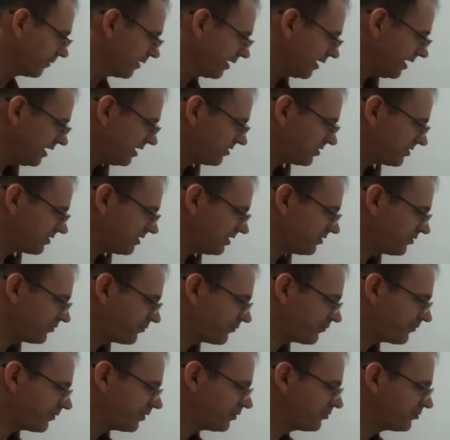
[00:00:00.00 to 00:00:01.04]
It's this
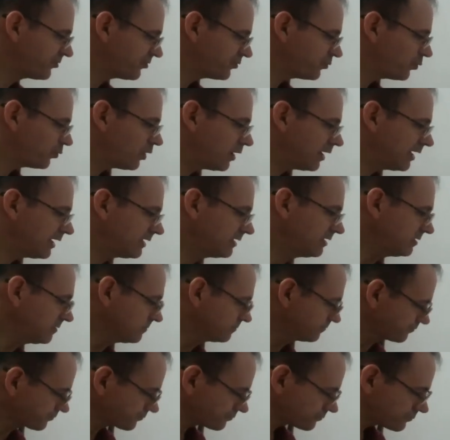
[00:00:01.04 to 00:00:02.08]
first one
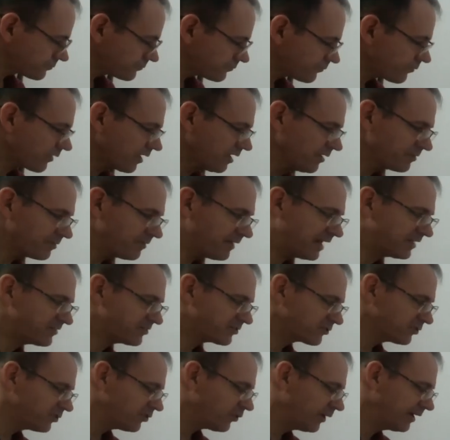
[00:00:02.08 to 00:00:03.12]
that's
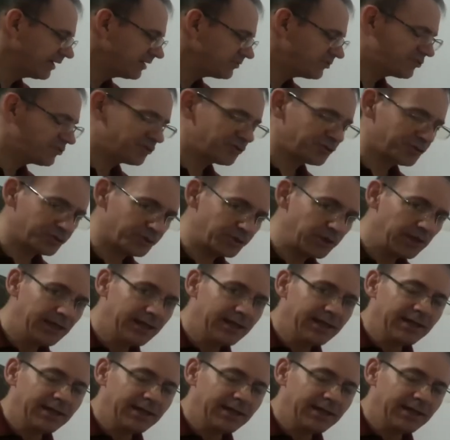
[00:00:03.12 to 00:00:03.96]
going to